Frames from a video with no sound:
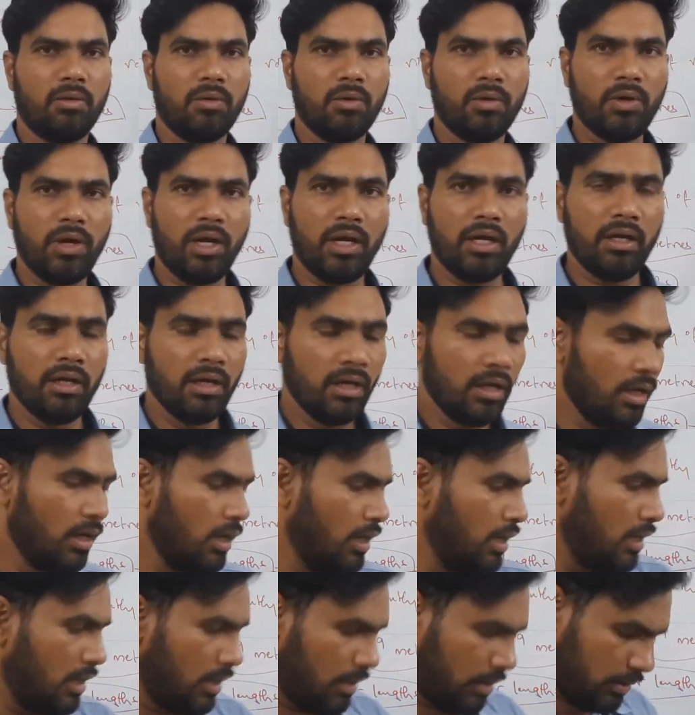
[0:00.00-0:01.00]
Okay,
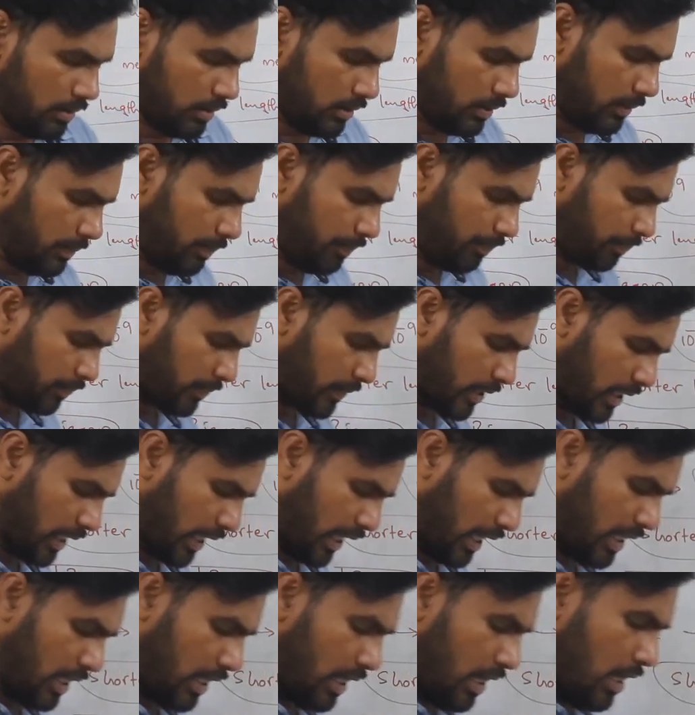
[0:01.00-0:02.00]

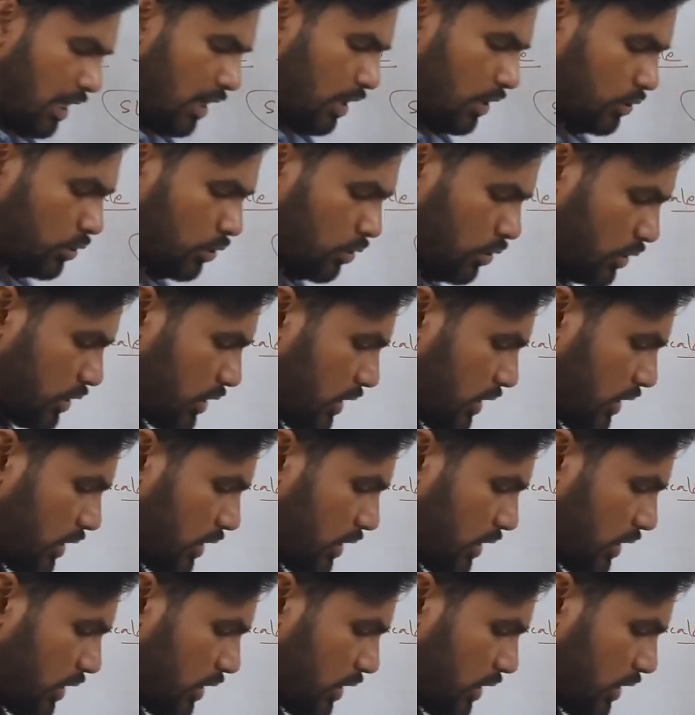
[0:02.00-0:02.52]
right. So